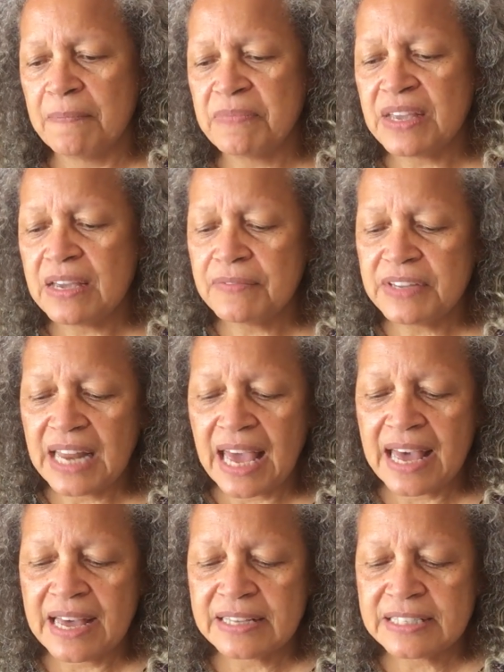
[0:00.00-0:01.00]
Think of it
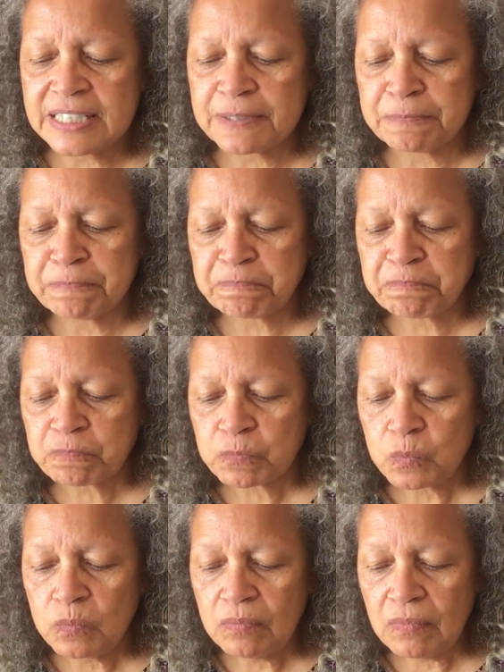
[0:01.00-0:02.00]
as
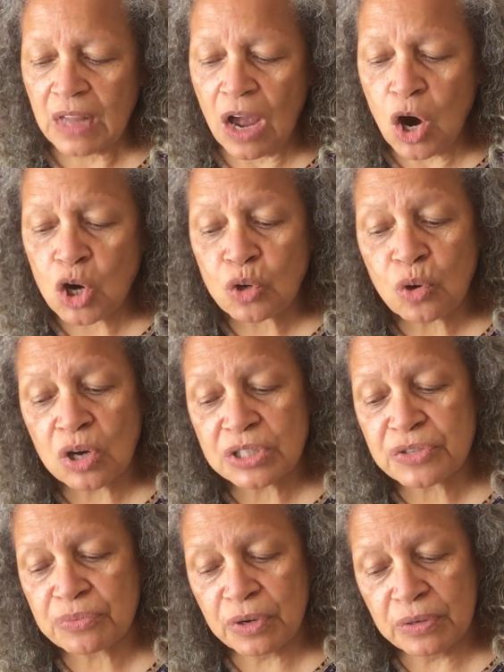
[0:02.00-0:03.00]
a
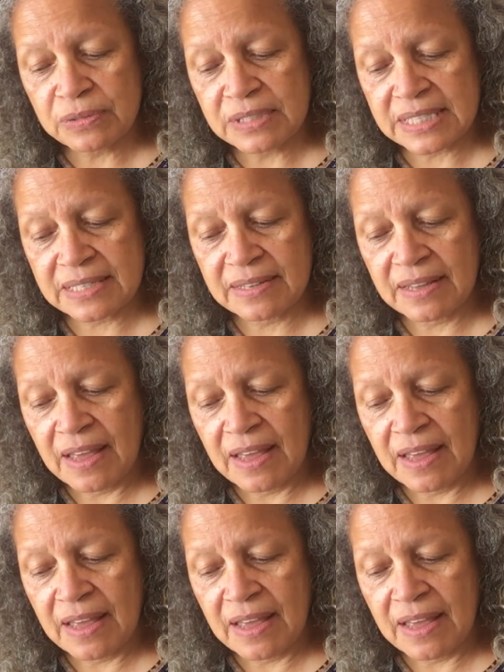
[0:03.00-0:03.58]
crossroads.